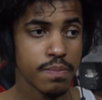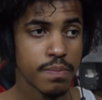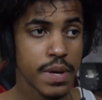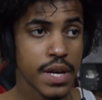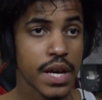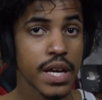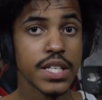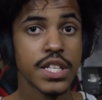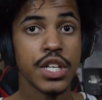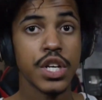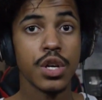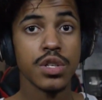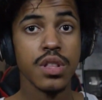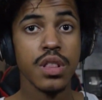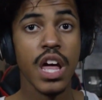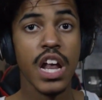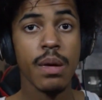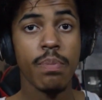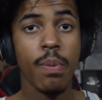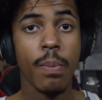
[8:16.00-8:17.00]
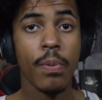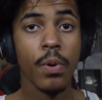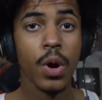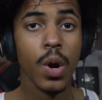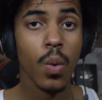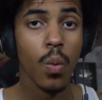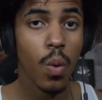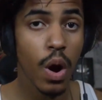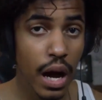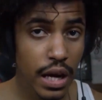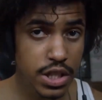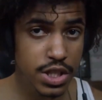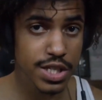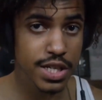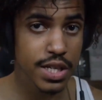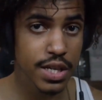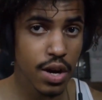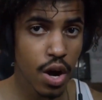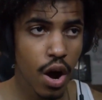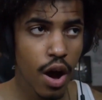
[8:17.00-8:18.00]
because he knows a lot of people are gonna
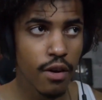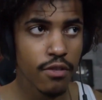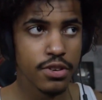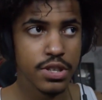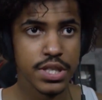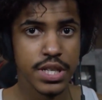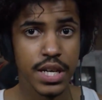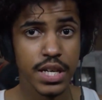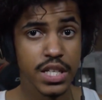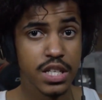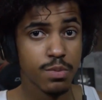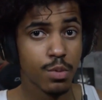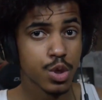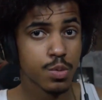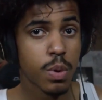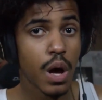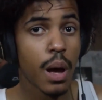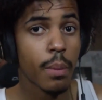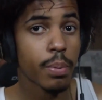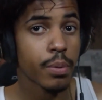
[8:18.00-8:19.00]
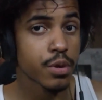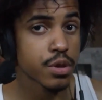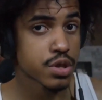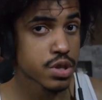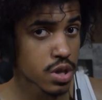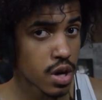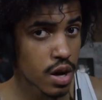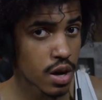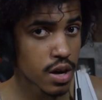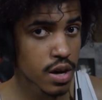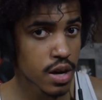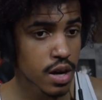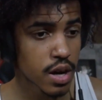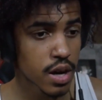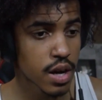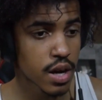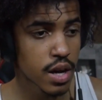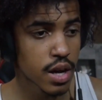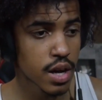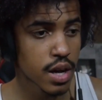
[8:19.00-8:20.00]
watch it, obviously because it's the most popular song.
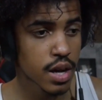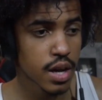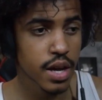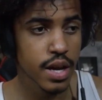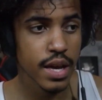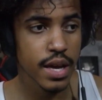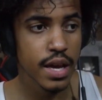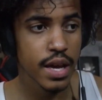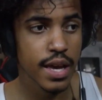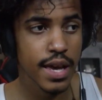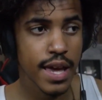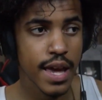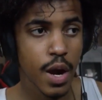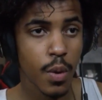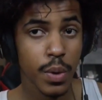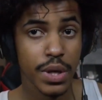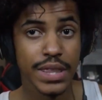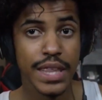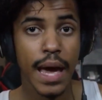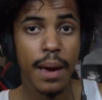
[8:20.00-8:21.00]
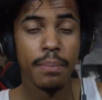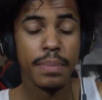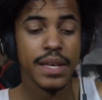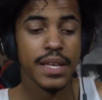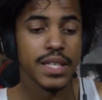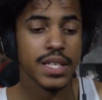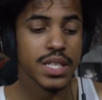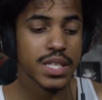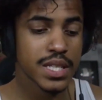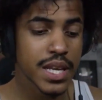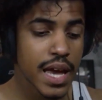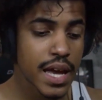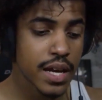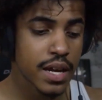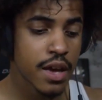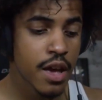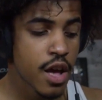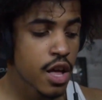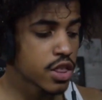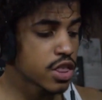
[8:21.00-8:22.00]
And with that being
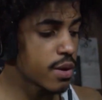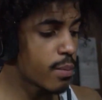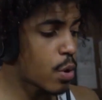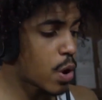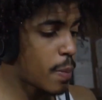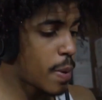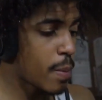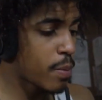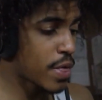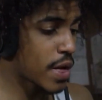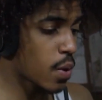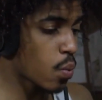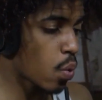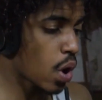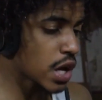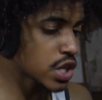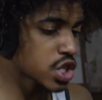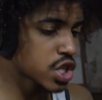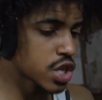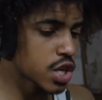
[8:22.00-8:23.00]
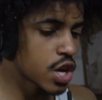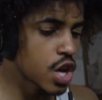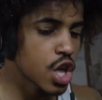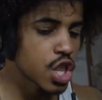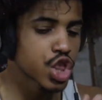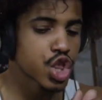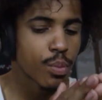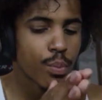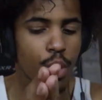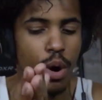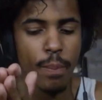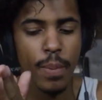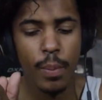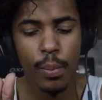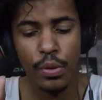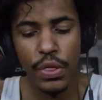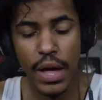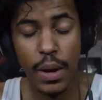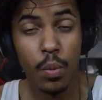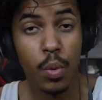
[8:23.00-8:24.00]
said, the more people that watch it, the more
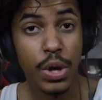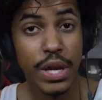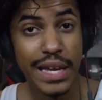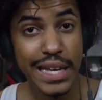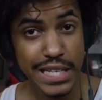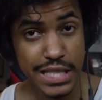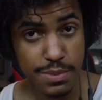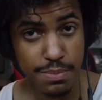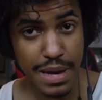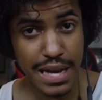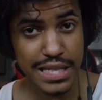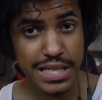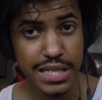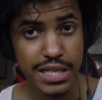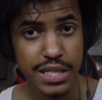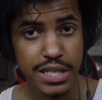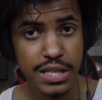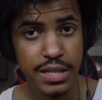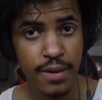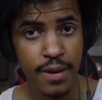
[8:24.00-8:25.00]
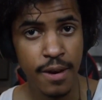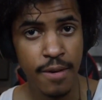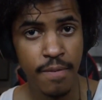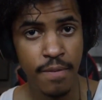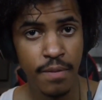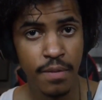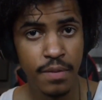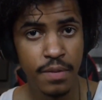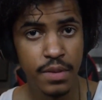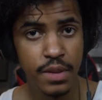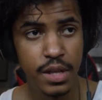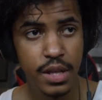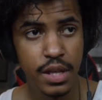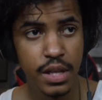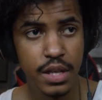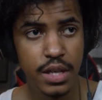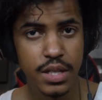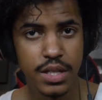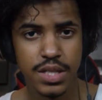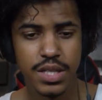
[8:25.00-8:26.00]
people that will get his message.
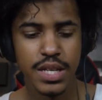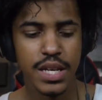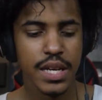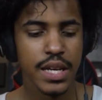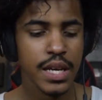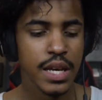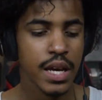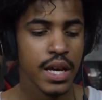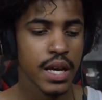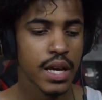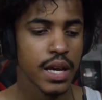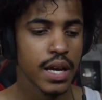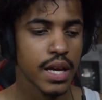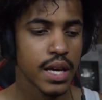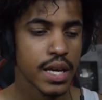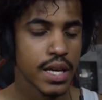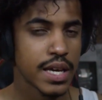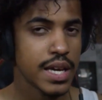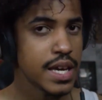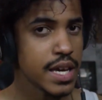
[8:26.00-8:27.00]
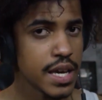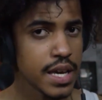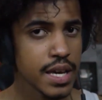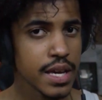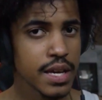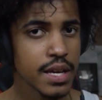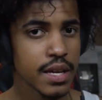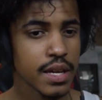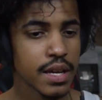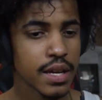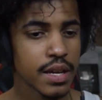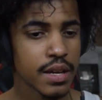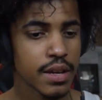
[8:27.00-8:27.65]
See, he